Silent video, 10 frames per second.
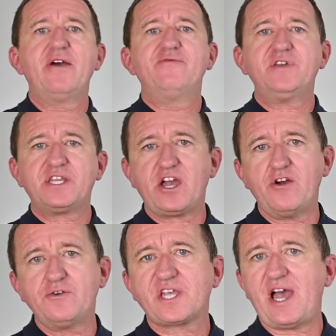
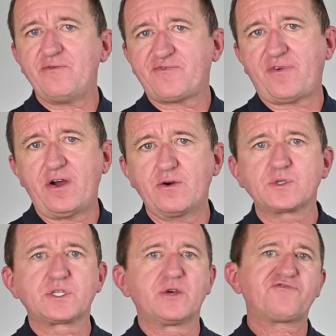videos, and
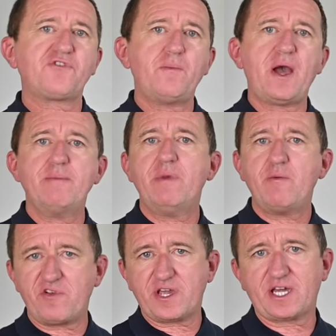files from a
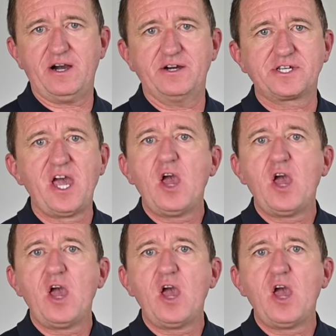memory card.